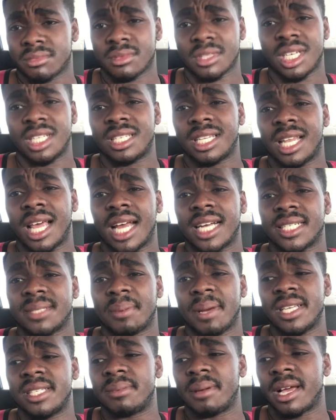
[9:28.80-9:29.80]
it's a lot of
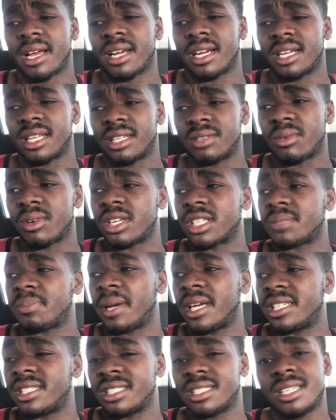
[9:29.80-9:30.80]
space back here. Real
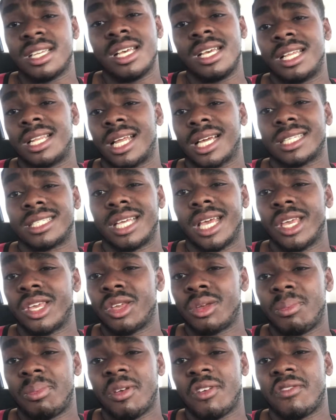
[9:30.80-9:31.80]
spacious. Like I said,
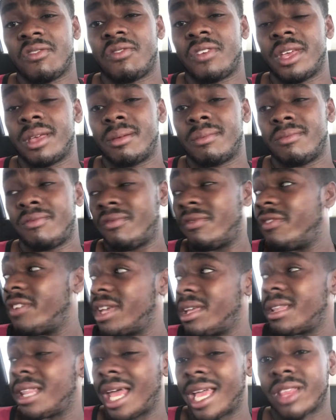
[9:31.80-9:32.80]
you can fit
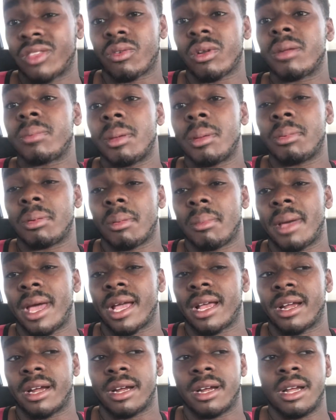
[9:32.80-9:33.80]
like 3 people
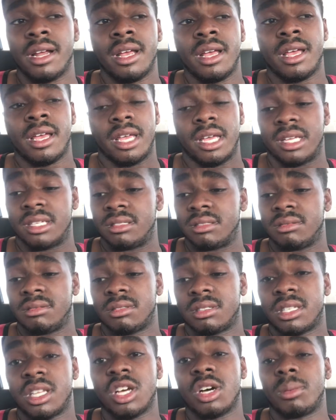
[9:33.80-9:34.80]
back here and
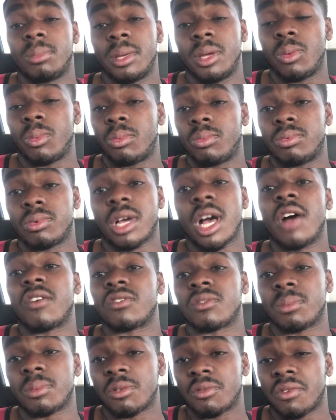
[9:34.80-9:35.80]
still be
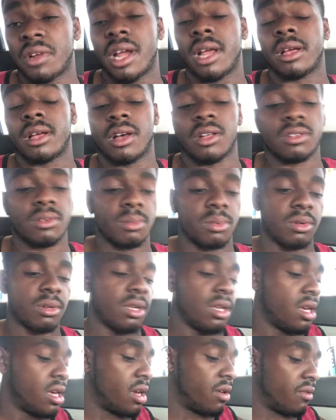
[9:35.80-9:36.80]
comfortable. Very comfortable
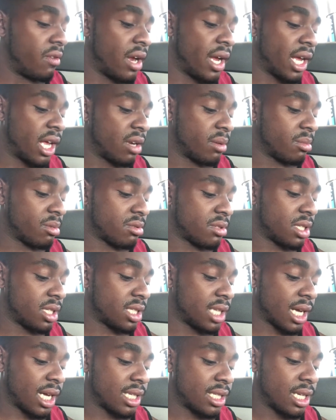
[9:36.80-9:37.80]

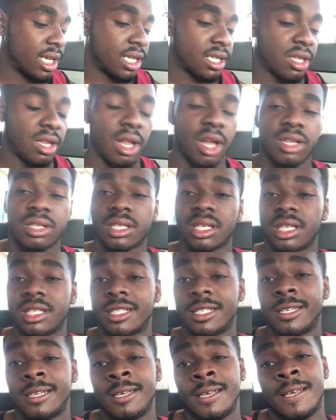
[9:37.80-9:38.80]
seats. Like I said, it's cloth
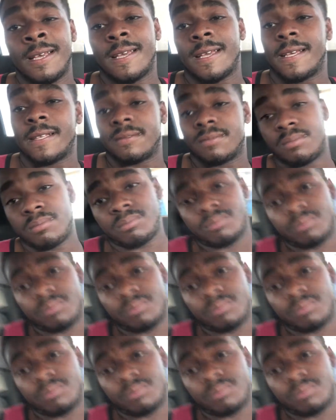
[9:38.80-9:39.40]
seats, and